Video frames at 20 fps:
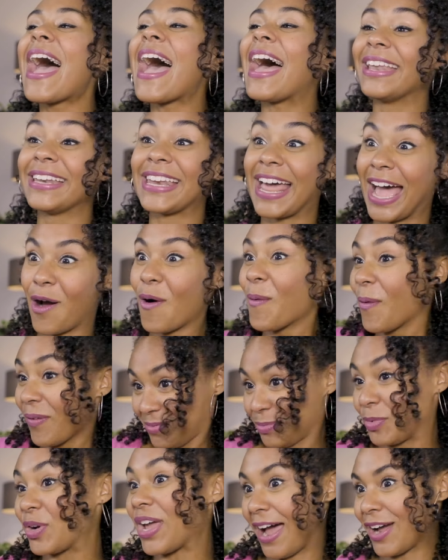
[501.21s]
And now
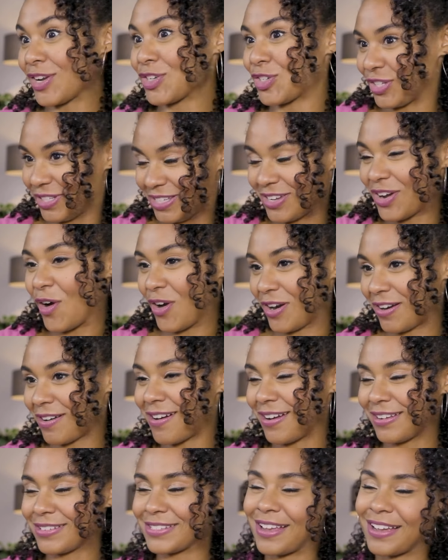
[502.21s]
we actually are in
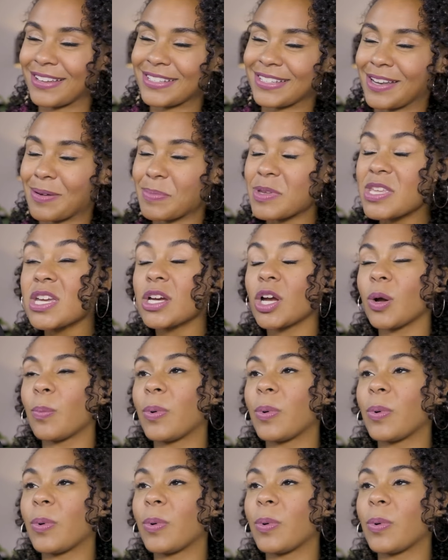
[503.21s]
contact yes, and I'm are. here.